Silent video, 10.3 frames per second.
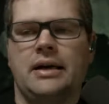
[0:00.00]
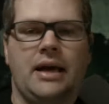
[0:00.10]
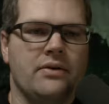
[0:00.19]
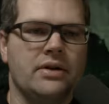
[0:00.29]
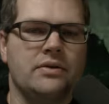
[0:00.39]

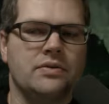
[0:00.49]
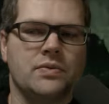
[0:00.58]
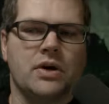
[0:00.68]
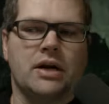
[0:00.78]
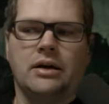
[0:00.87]
Everything was
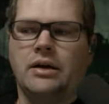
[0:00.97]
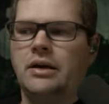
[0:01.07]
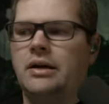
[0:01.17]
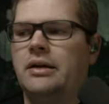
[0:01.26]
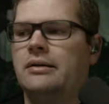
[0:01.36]
working
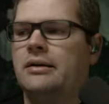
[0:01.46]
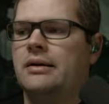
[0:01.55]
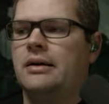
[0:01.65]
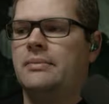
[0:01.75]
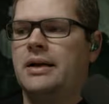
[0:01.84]
good.
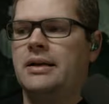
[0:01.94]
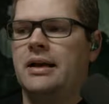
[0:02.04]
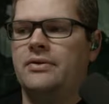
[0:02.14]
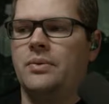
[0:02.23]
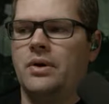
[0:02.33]
I didn't
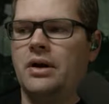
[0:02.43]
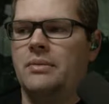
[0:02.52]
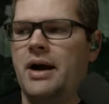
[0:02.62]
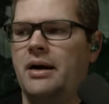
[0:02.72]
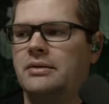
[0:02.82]
have to worry
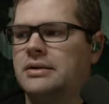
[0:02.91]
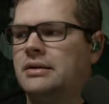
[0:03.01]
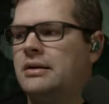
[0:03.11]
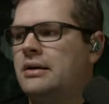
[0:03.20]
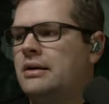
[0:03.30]
about
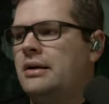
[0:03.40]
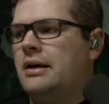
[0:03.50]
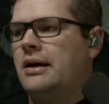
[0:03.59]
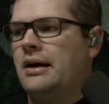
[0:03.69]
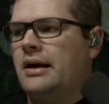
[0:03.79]

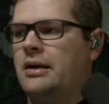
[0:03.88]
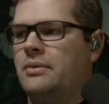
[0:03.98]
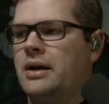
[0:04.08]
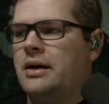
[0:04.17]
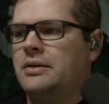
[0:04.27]

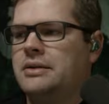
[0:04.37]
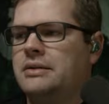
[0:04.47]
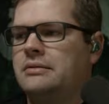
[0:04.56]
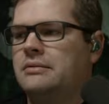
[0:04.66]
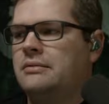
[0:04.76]
anyone else,